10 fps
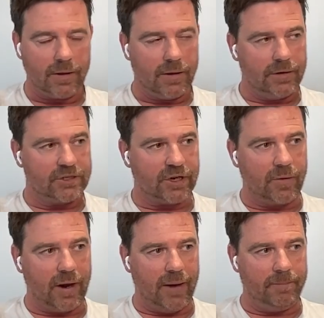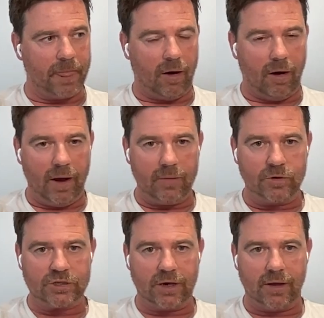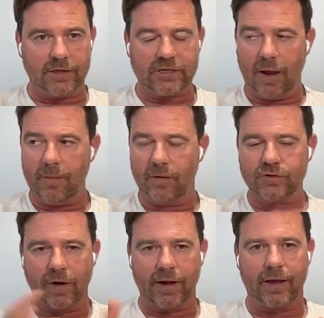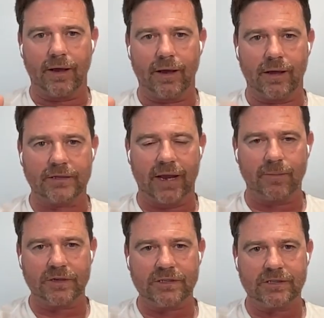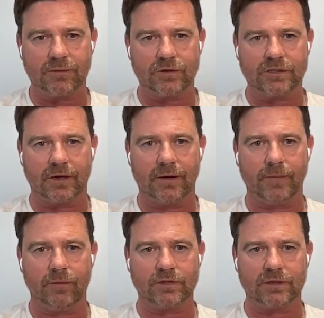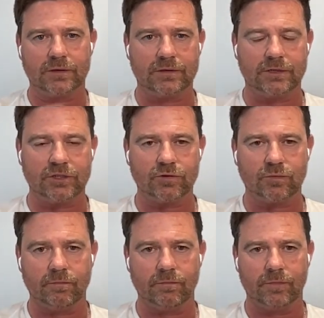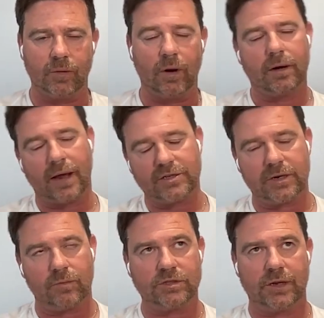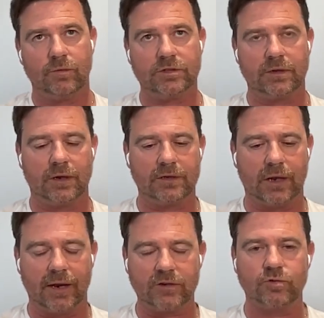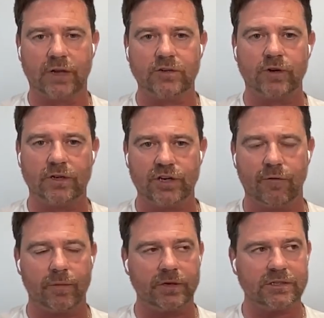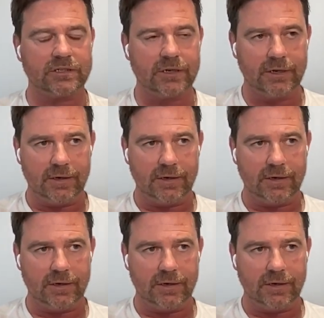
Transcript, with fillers: So um, I was uh, at the time I was running a, a tech business. It was um, it was a digital. Well, actually, it was a, it was a, an electrical data and engineering business.